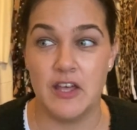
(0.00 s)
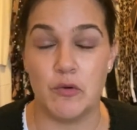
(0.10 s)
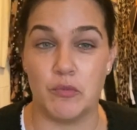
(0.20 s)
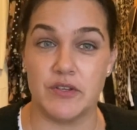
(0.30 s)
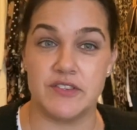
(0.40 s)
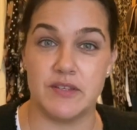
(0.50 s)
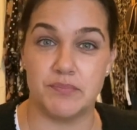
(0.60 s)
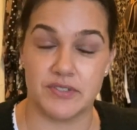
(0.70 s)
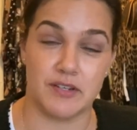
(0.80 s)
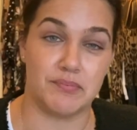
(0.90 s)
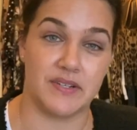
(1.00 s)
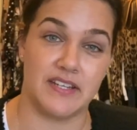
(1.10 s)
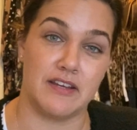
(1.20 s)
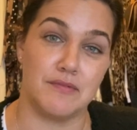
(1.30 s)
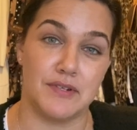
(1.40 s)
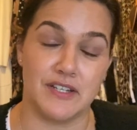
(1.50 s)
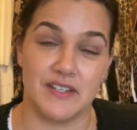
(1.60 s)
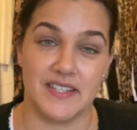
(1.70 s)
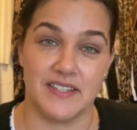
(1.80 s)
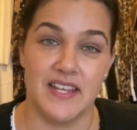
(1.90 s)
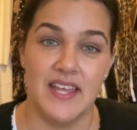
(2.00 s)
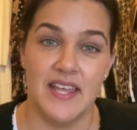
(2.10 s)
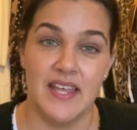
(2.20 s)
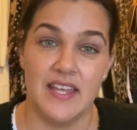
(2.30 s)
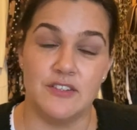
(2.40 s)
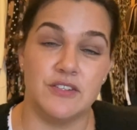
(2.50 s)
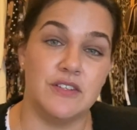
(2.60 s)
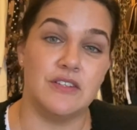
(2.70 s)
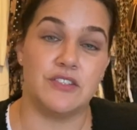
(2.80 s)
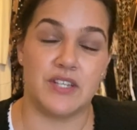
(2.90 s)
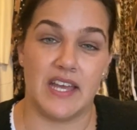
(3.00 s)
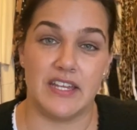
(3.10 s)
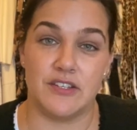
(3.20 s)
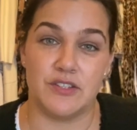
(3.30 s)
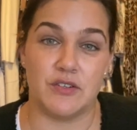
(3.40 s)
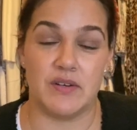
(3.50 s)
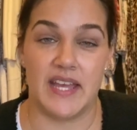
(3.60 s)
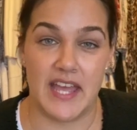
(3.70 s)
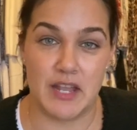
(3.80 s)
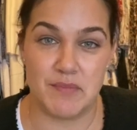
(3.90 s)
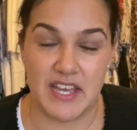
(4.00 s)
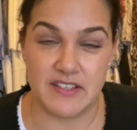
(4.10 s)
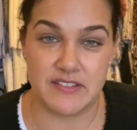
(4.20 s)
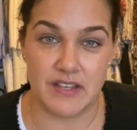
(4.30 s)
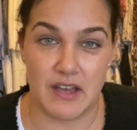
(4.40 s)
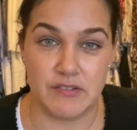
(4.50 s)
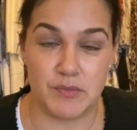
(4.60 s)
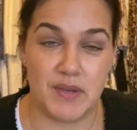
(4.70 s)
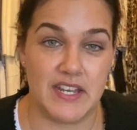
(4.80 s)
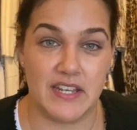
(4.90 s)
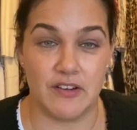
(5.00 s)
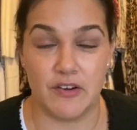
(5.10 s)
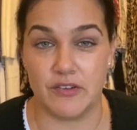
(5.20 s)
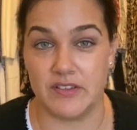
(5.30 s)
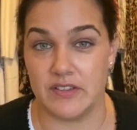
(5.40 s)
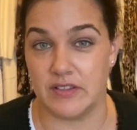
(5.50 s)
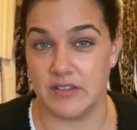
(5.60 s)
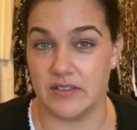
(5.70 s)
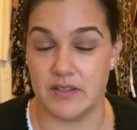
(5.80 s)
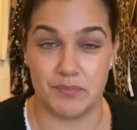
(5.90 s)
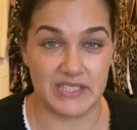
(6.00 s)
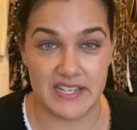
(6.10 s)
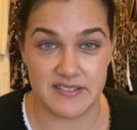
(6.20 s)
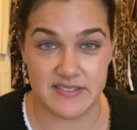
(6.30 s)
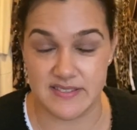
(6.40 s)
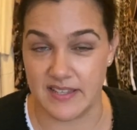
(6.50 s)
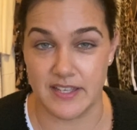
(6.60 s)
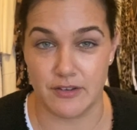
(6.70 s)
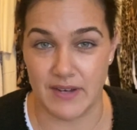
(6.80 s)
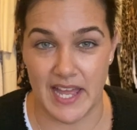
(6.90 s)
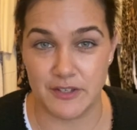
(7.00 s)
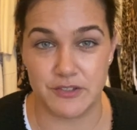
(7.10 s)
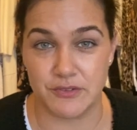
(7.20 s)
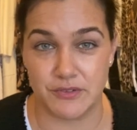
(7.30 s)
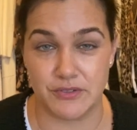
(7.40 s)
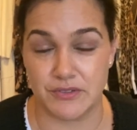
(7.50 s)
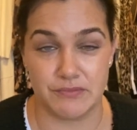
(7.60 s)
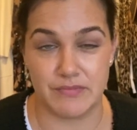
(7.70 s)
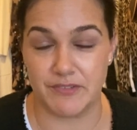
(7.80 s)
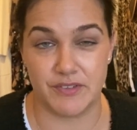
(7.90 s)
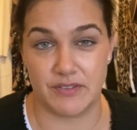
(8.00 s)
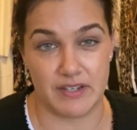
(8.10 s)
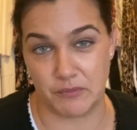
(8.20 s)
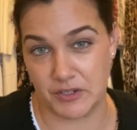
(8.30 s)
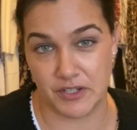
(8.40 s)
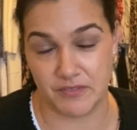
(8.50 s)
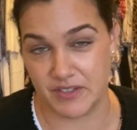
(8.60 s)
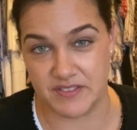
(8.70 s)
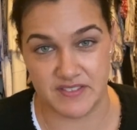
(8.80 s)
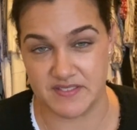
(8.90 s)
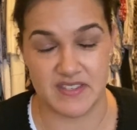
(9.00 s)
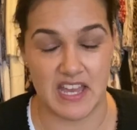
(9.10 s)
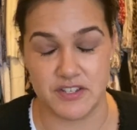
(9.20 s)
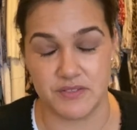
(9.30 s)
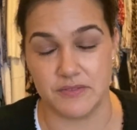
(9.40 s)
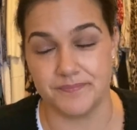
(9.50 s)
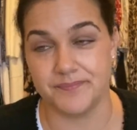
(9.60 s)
what's appropriate at work and do you change your handbag style depending on the place that you're at or if you're at work versus casual.